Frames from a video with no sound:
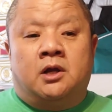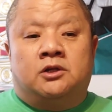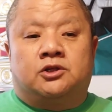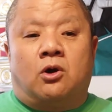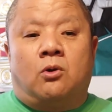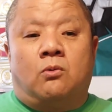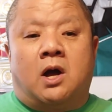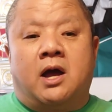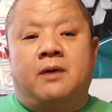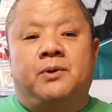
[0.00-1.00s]
So what
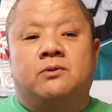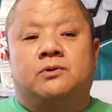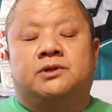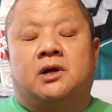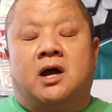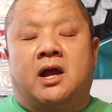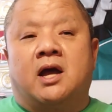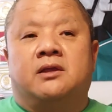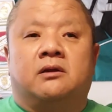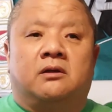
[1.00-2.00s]
happened was I
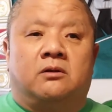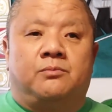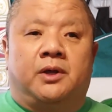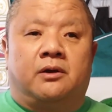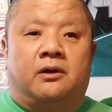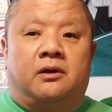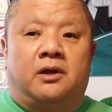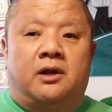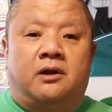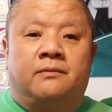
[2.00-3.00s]
got there a little bit
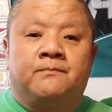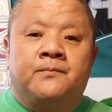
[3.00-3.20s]
earlier,